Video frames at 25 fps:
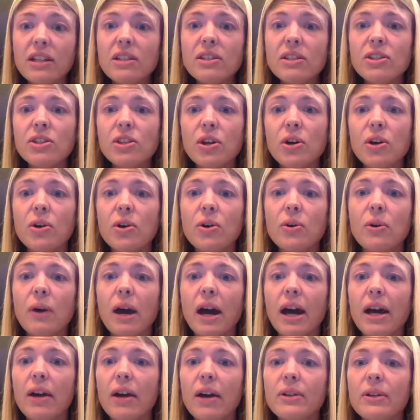So
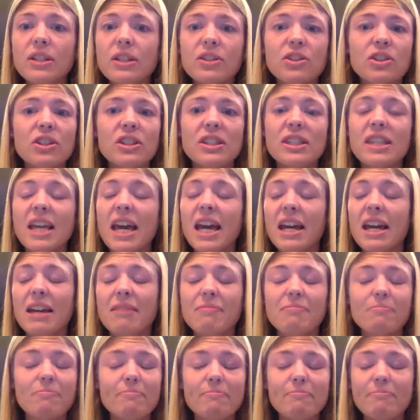I always just
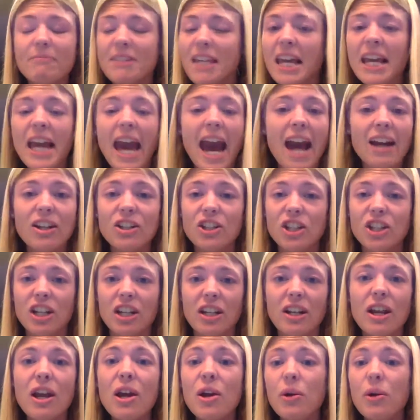say, take action.